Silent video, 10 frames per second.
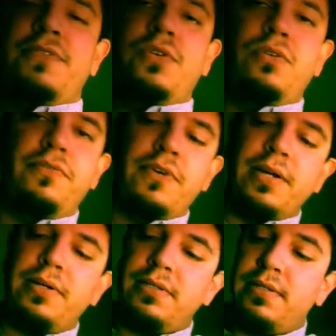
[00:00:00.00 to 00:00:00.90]
of an older
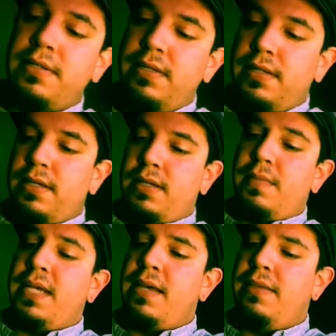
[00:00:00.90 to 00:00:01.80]
fragrance.
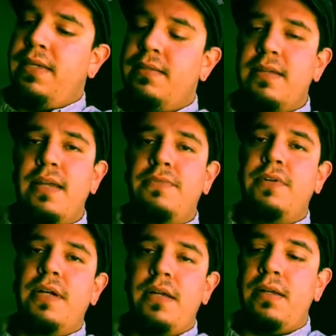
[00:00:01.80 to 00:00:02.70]
I think it's kind of
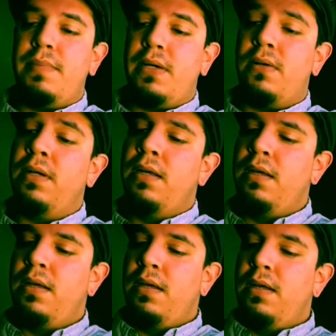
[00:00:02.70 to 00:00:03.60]
forgotten about.
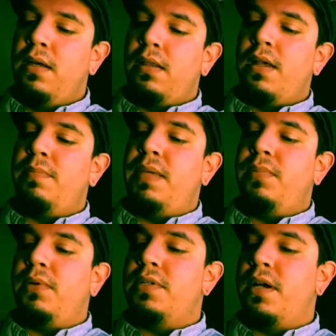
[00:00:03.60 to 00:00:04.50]
A lot of
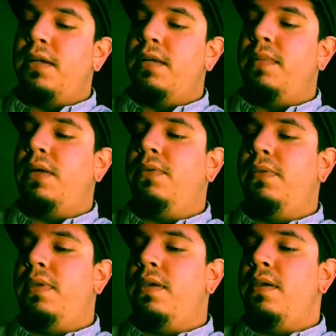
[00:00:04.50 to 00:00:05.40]
people are talking about
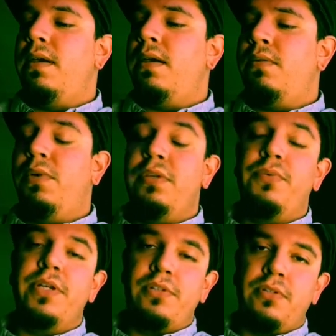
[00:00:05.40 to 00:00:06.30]
the
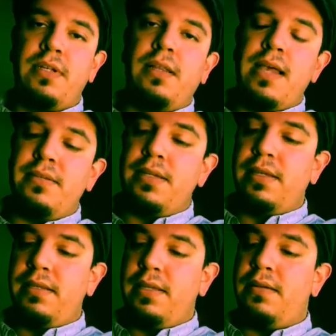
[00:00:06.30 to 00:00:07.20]
original is a classic,
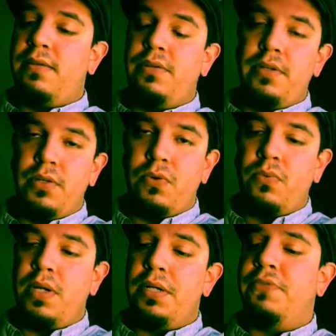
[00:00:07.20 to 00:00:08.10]
and then the newer
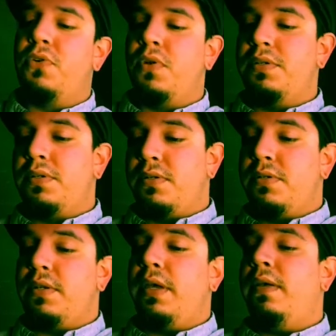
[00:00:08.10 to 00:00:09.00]
one, of course,
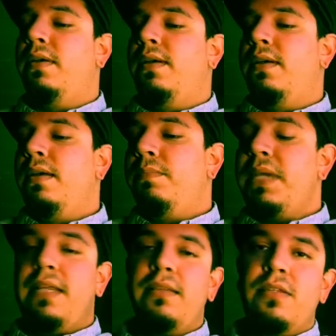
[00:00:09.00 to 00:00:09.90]
is
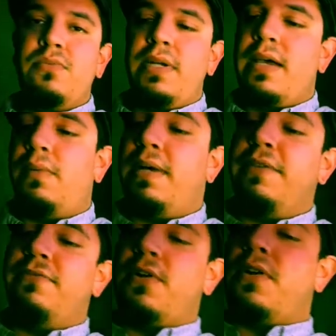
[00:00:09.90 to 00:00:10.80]
beating this one out by
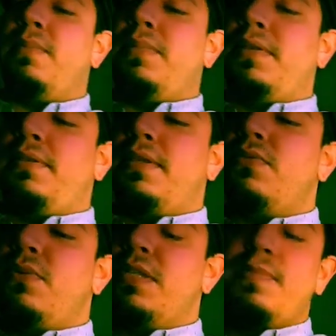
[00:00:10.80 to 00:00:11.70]
far. But this
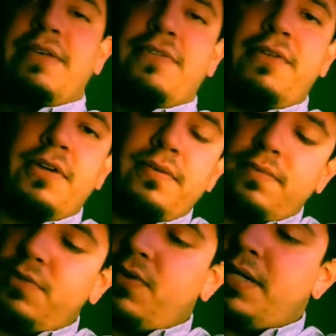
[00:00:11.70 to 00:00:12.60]
one is my favorite,
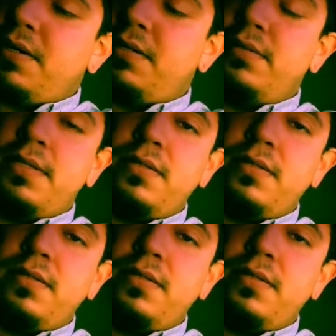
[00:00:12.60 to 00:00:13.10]
quite honestly.